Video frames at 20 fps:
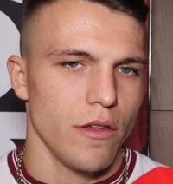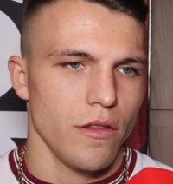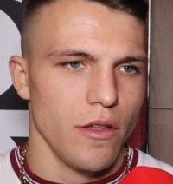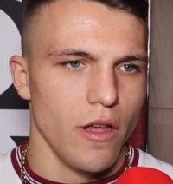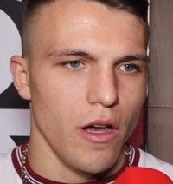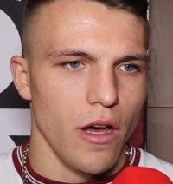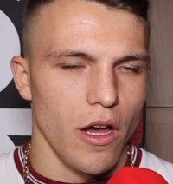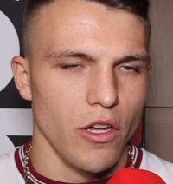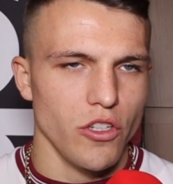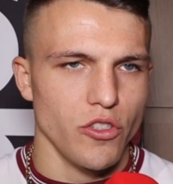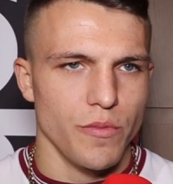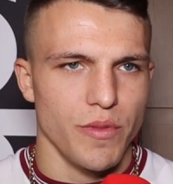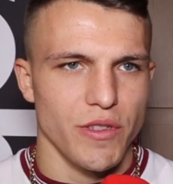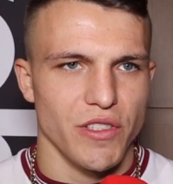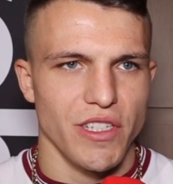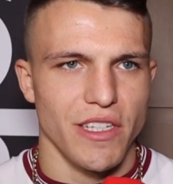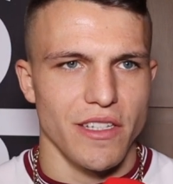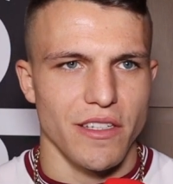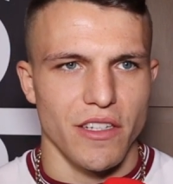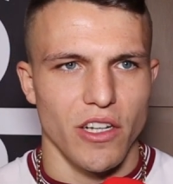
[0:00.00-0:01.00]
No,
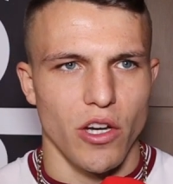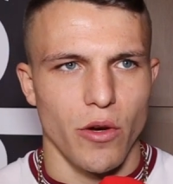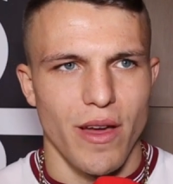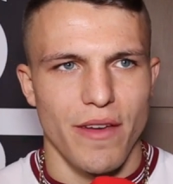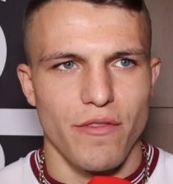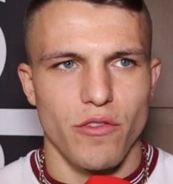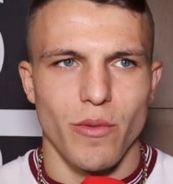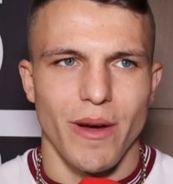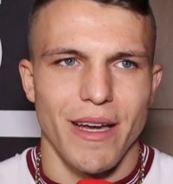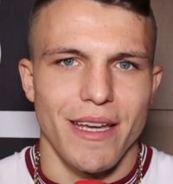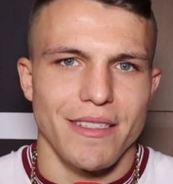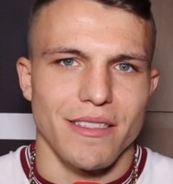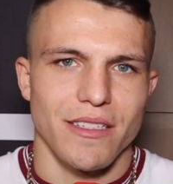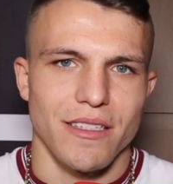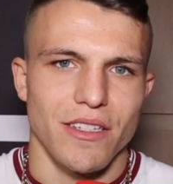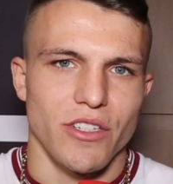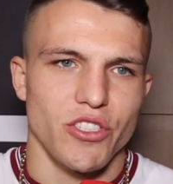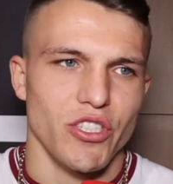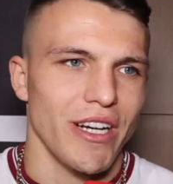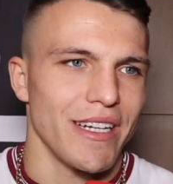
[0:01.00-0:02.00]
100%. Heavyweight isn't
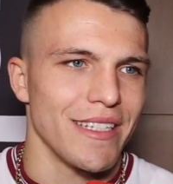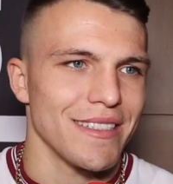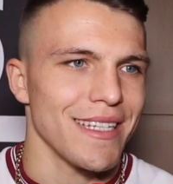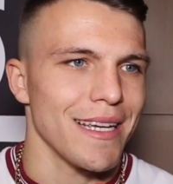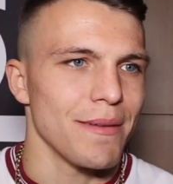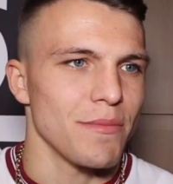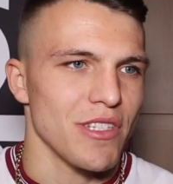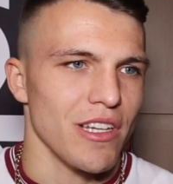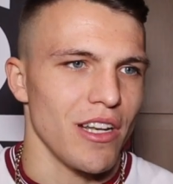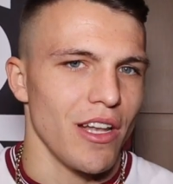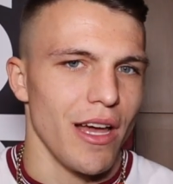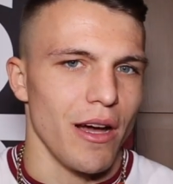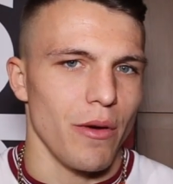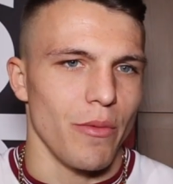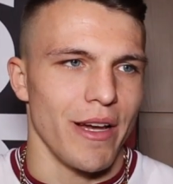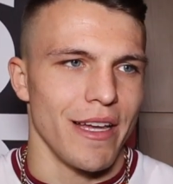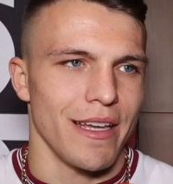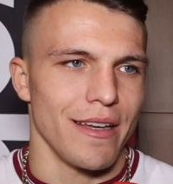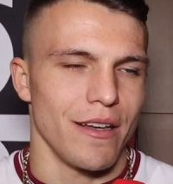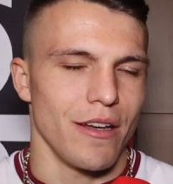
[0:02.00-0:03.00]
going to train the same as a
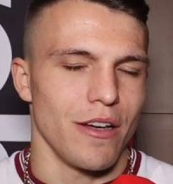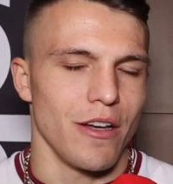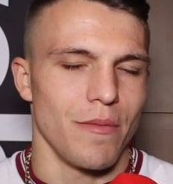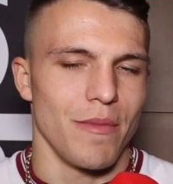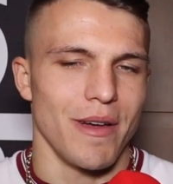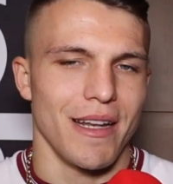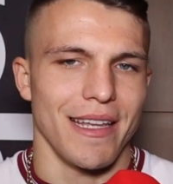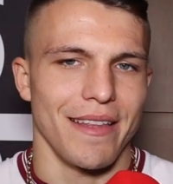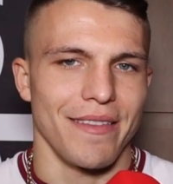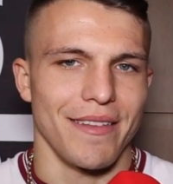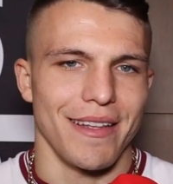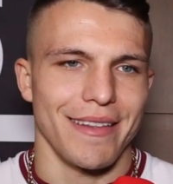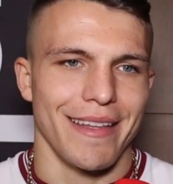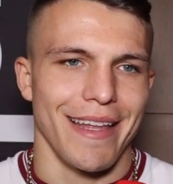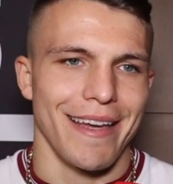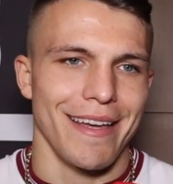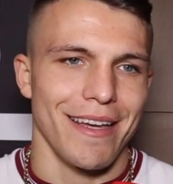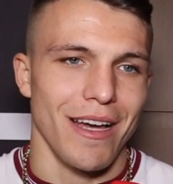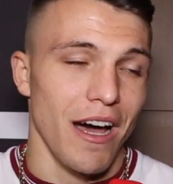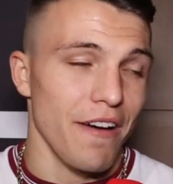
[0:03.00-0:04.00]
lightweight. At the end of the
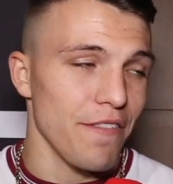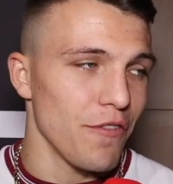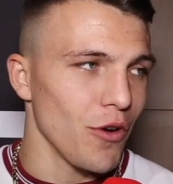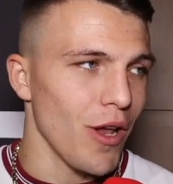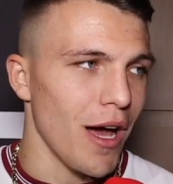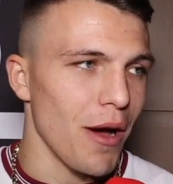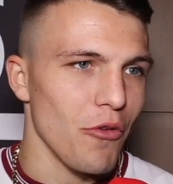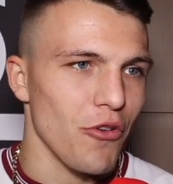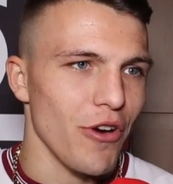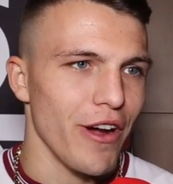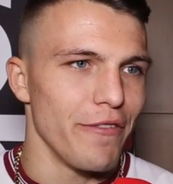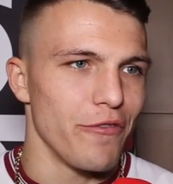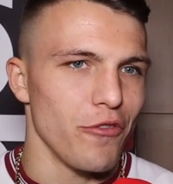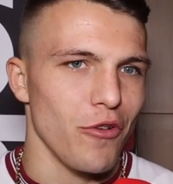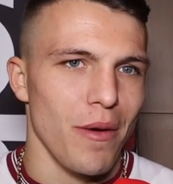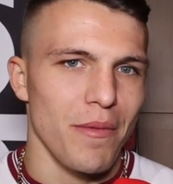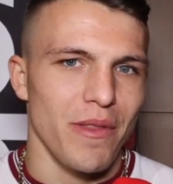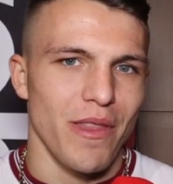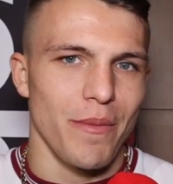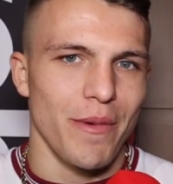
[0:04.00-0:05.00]
day, I feel like I'm
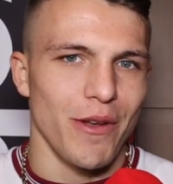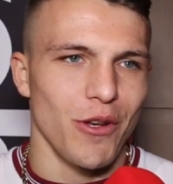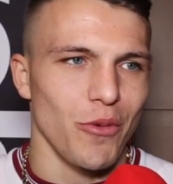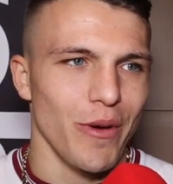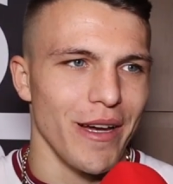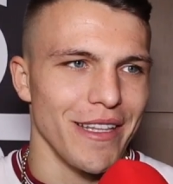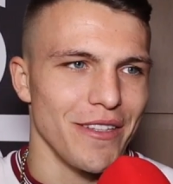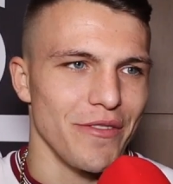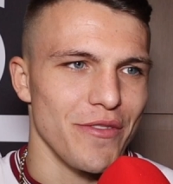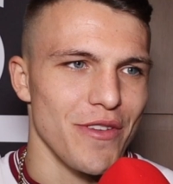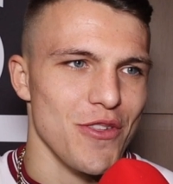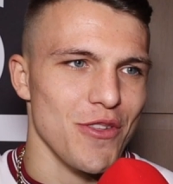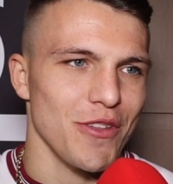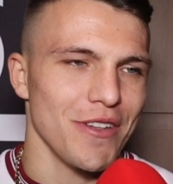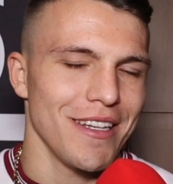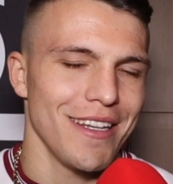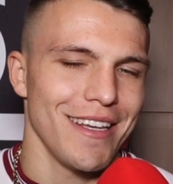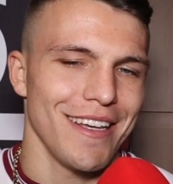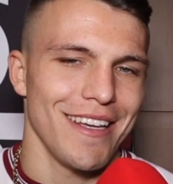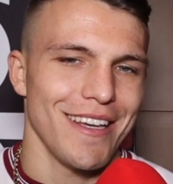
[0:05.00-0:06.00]
grateful. I'm in the middleweight
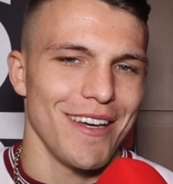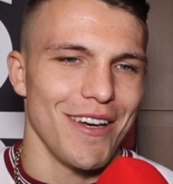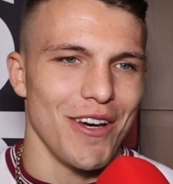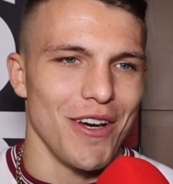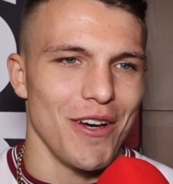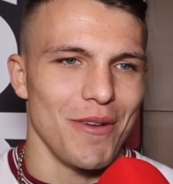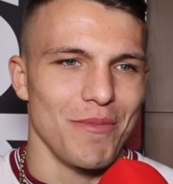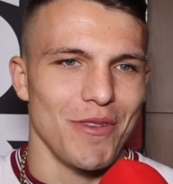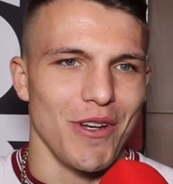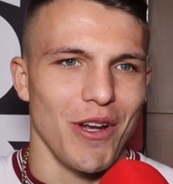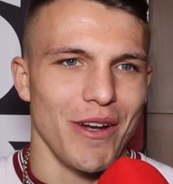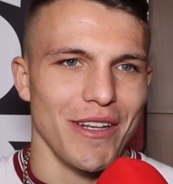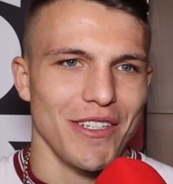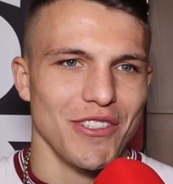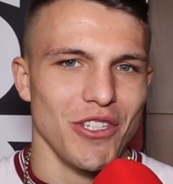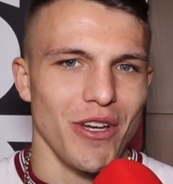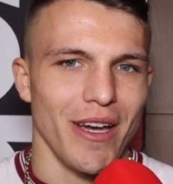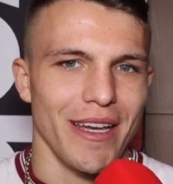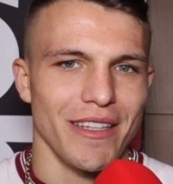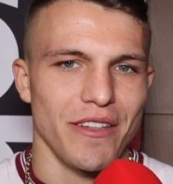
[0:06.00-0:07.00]
division. An
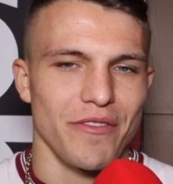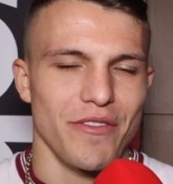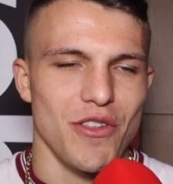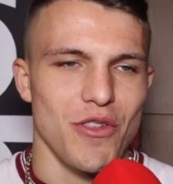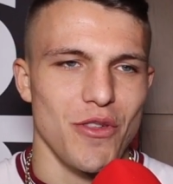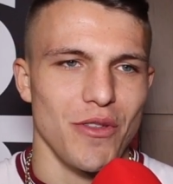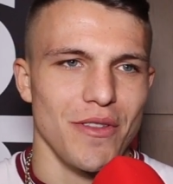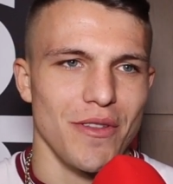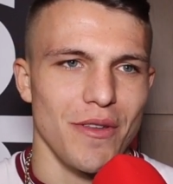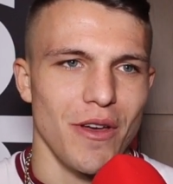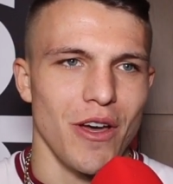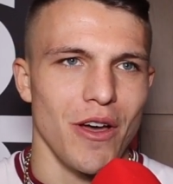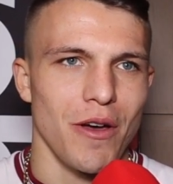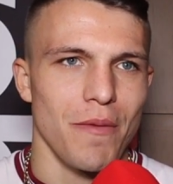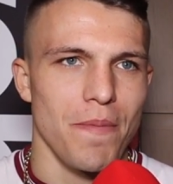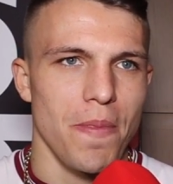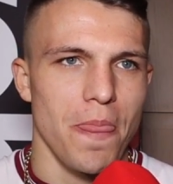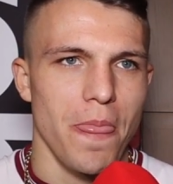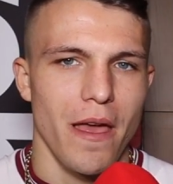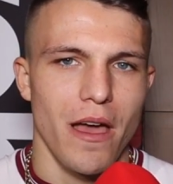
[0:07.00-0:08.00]
exciting division.
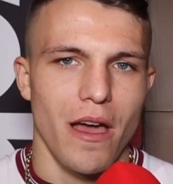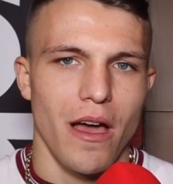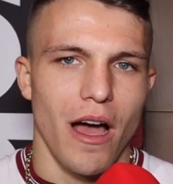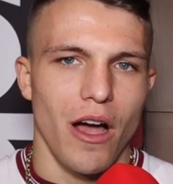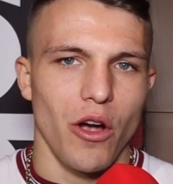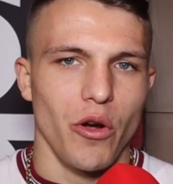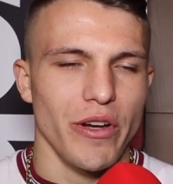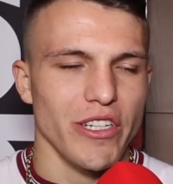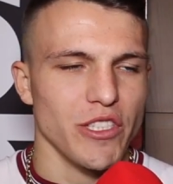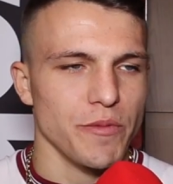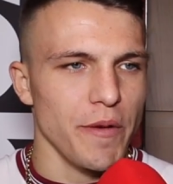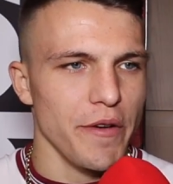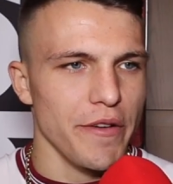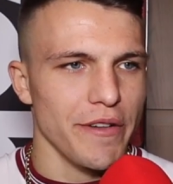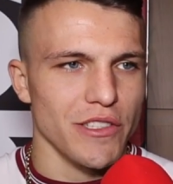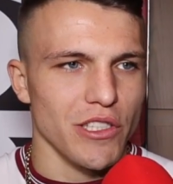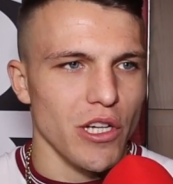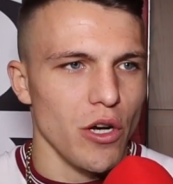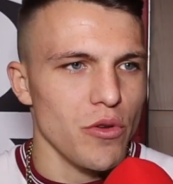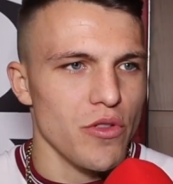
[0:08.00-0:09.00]
I've got
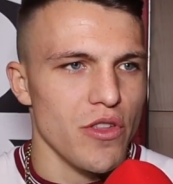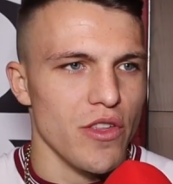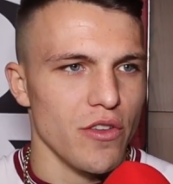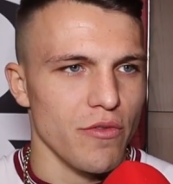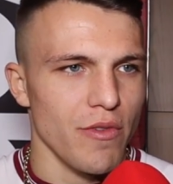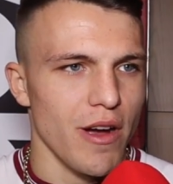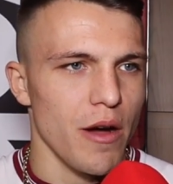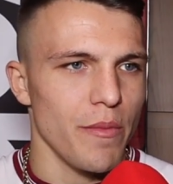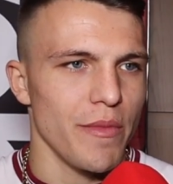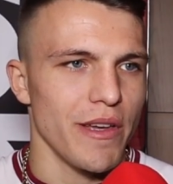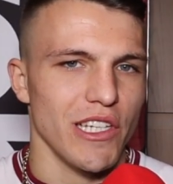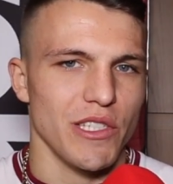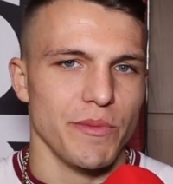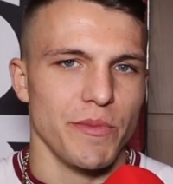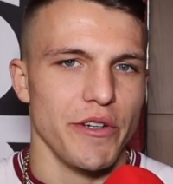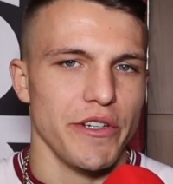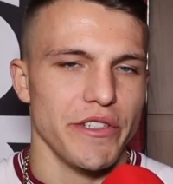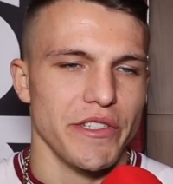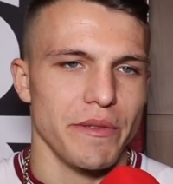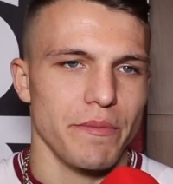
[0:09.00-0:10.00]
experienced coaches around me,
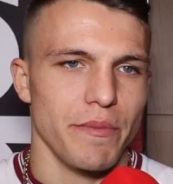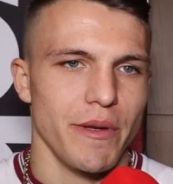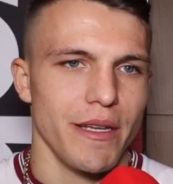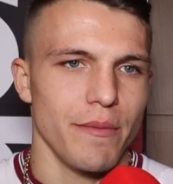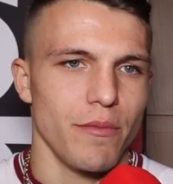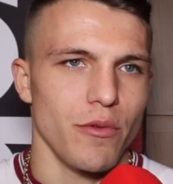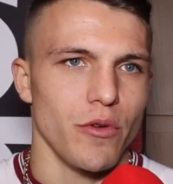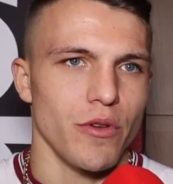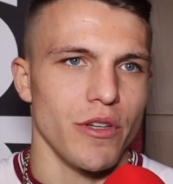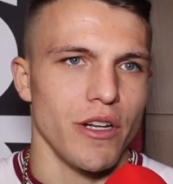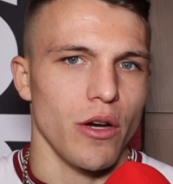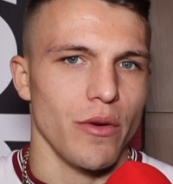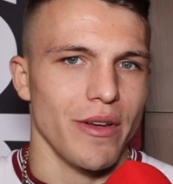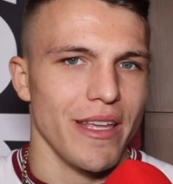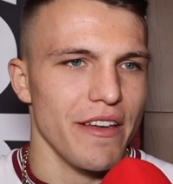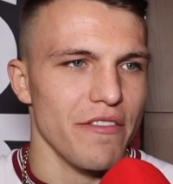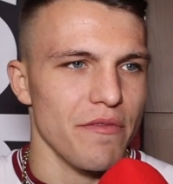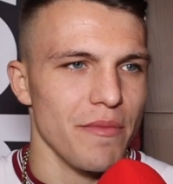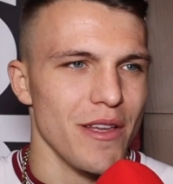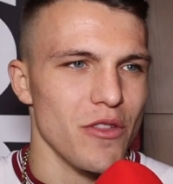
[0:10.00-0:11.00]
experiencing people.
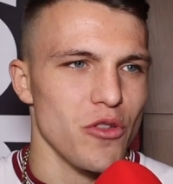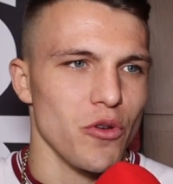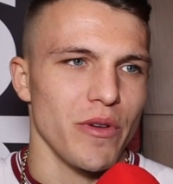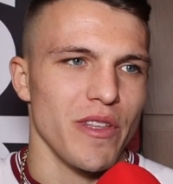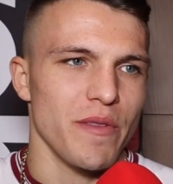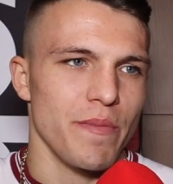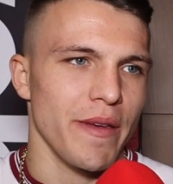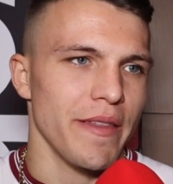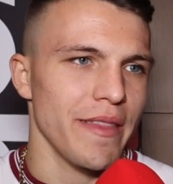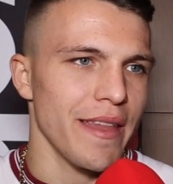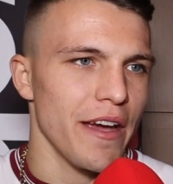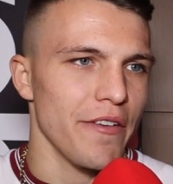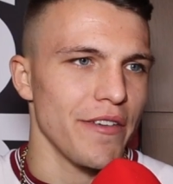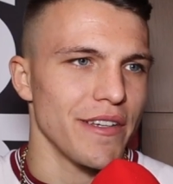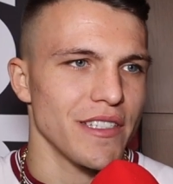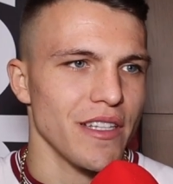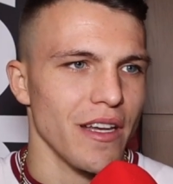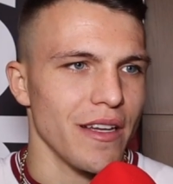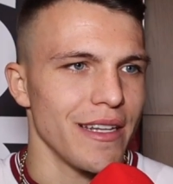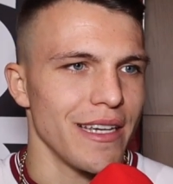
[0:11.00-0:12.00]
Kev Mitchell, he's been there,
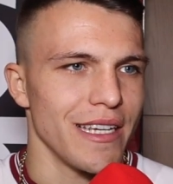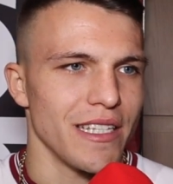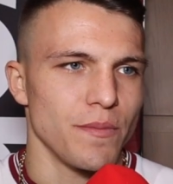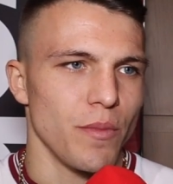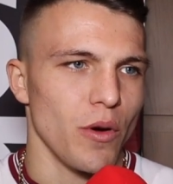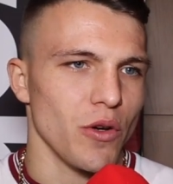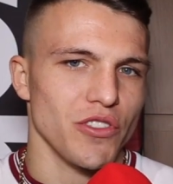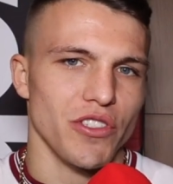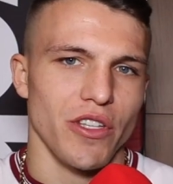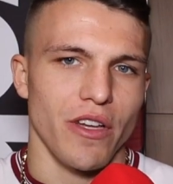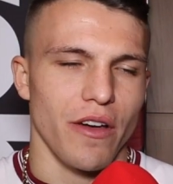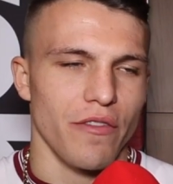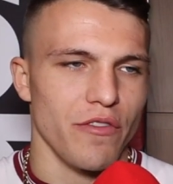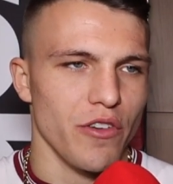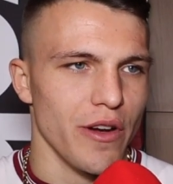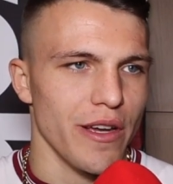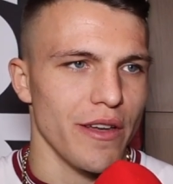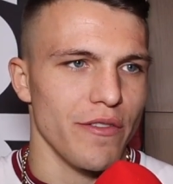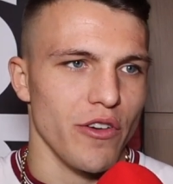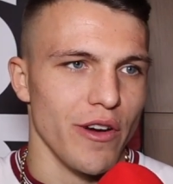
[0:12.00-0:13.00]
he's done it, he's boxed at a
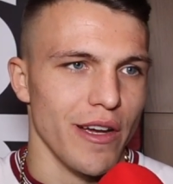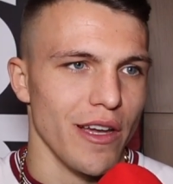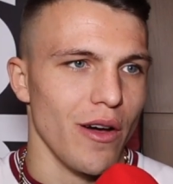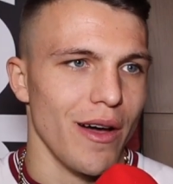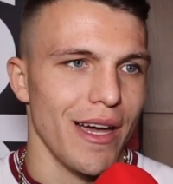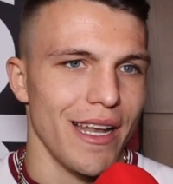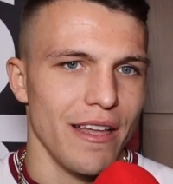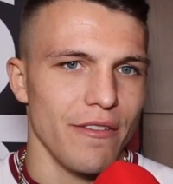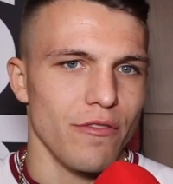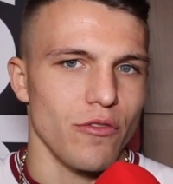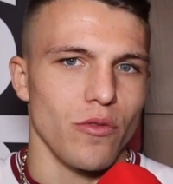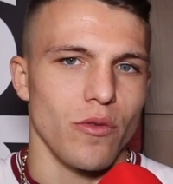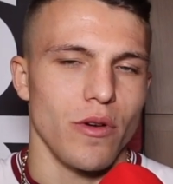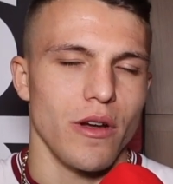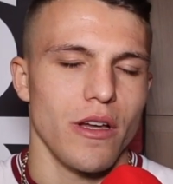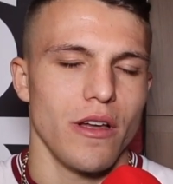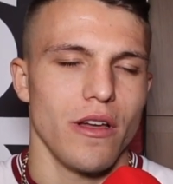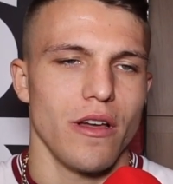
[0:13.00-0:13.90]
very, very high level.